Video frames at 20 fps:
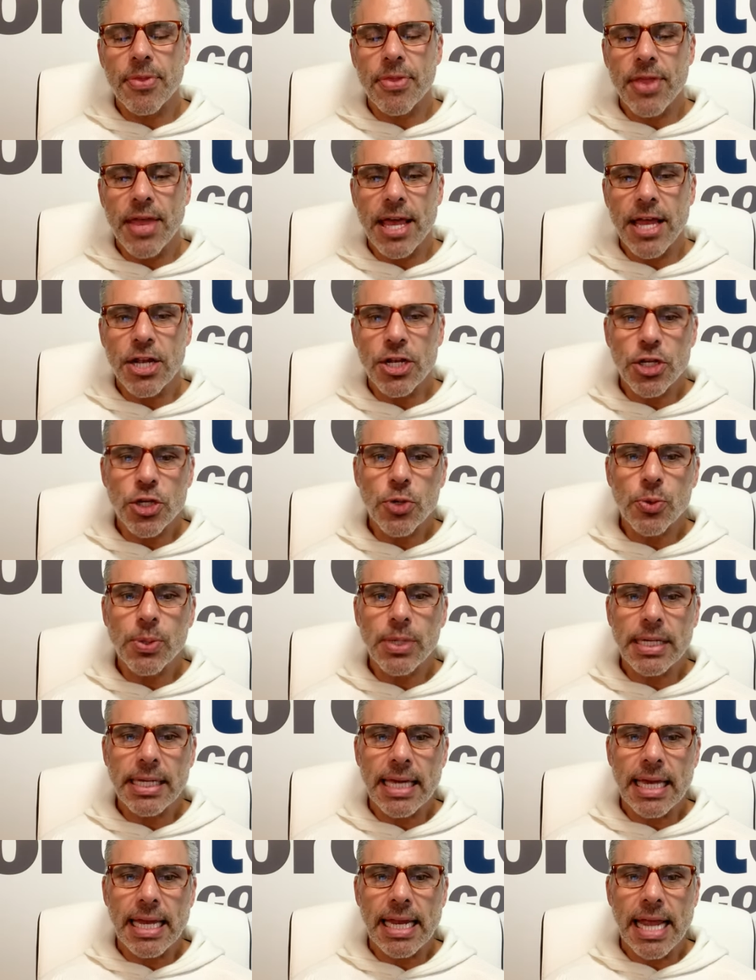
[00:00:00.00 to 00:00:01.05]
then you
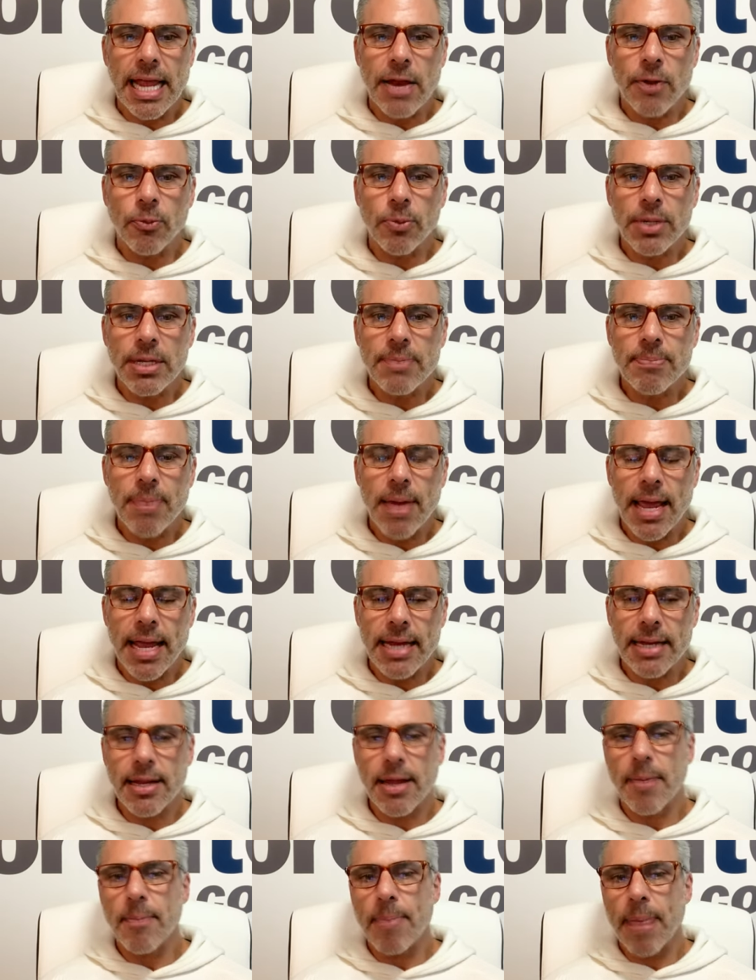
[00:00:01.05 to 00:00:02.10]
would get a
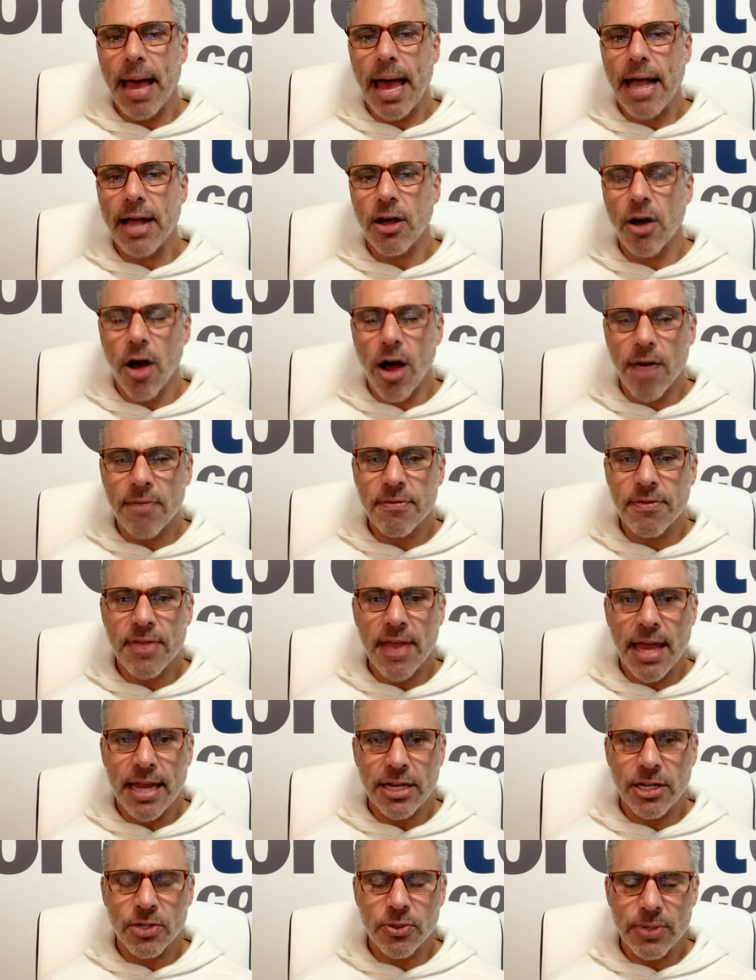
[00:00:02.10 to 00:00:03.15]
rebate back off of
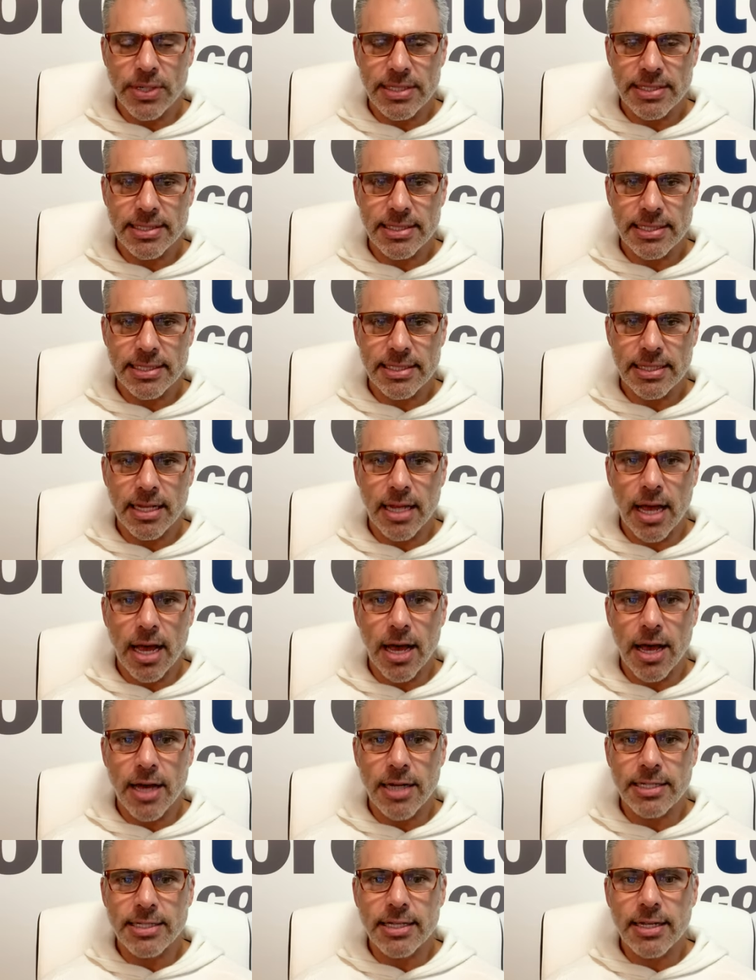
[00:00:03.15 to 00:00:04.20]
that increase in
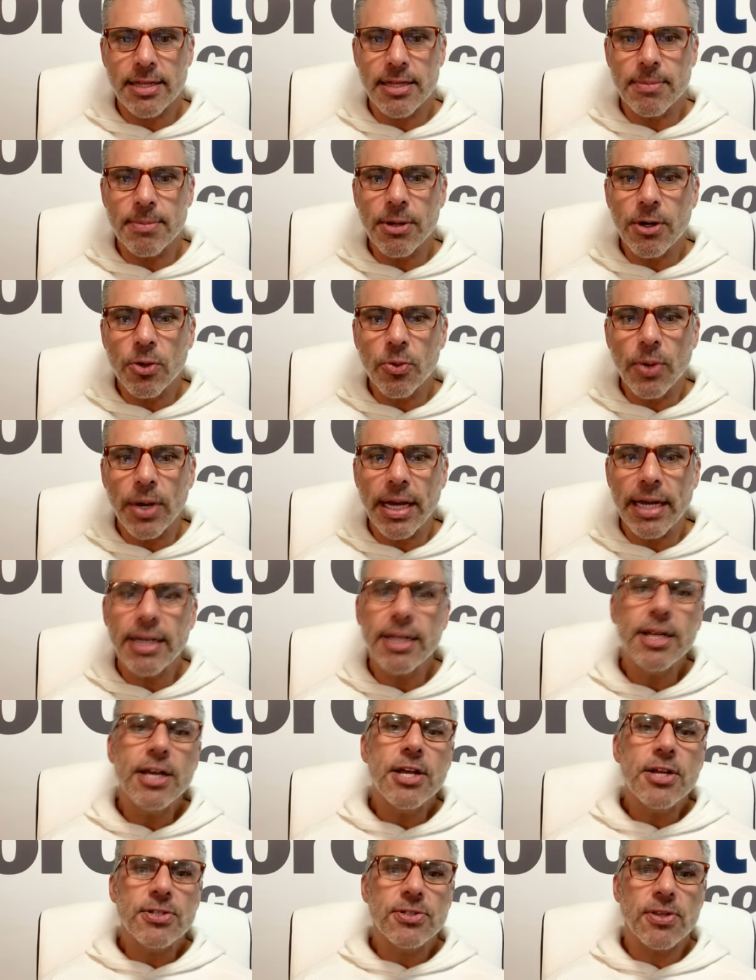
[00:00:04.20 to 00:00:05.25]
the mill rate
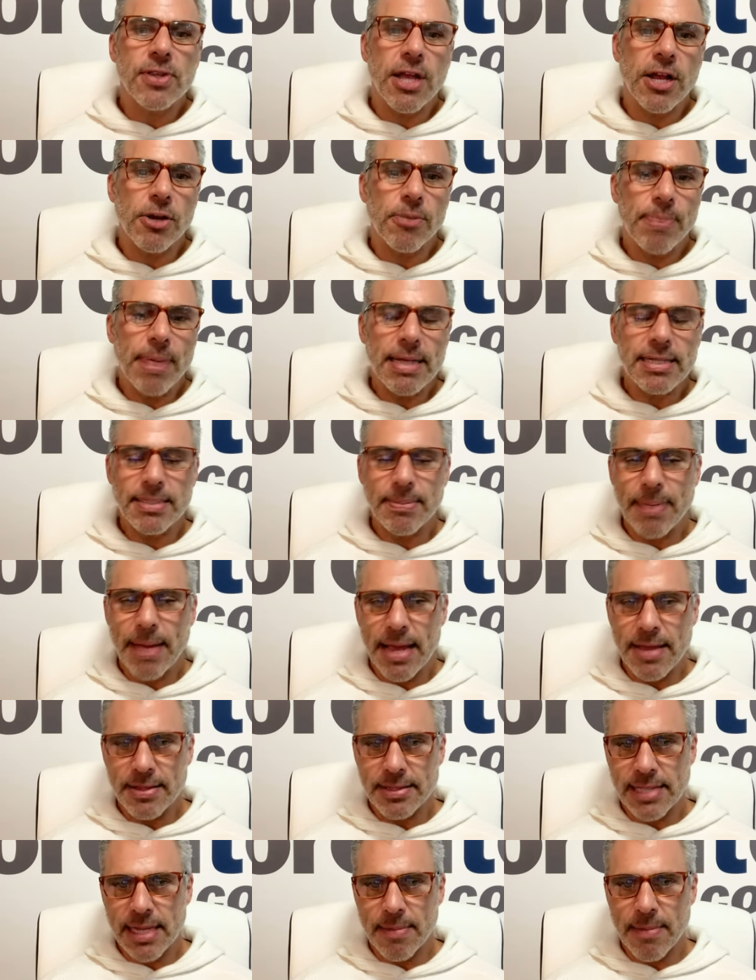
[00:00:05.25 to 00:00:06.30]
so that you're basically
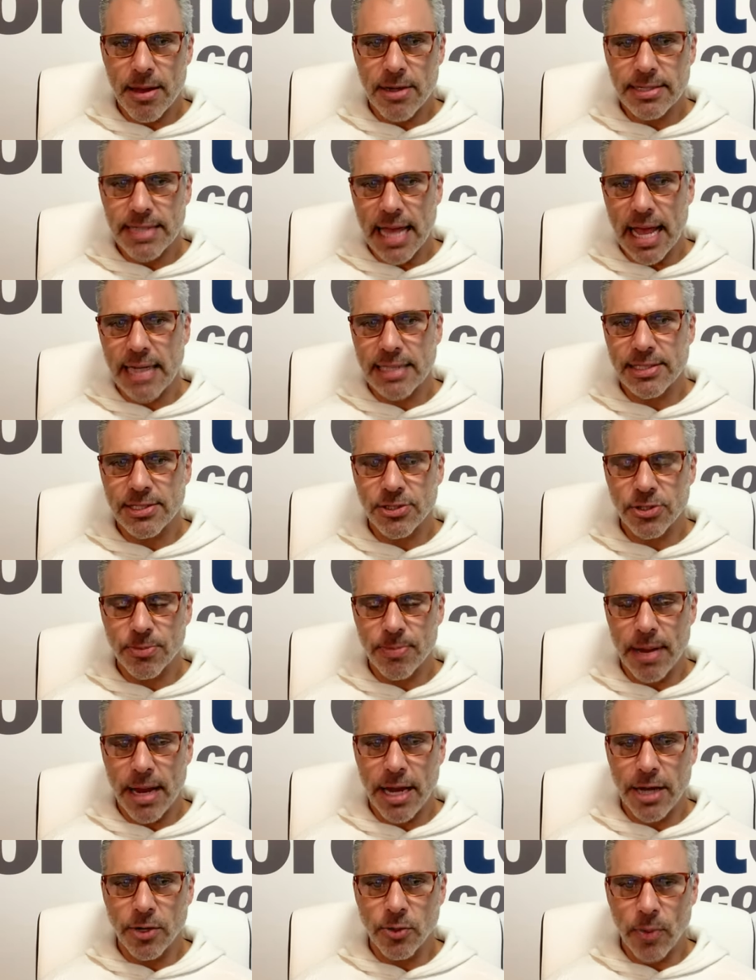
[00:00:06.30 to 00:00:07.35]
paying the same amount of tax as you're
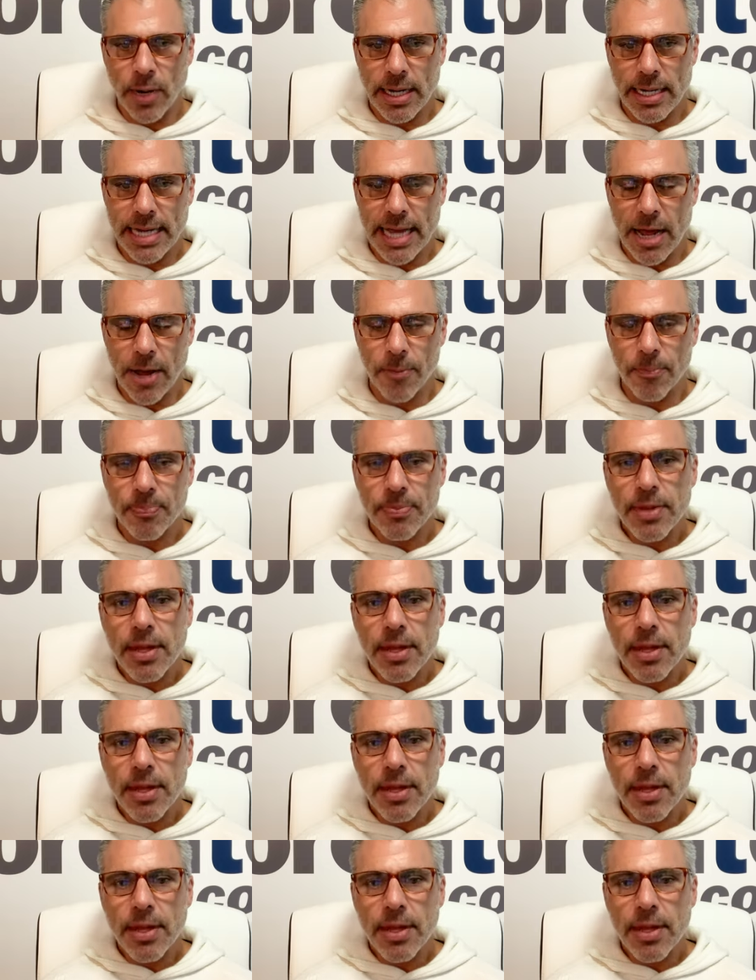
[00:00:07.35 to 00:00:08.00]
paying right now.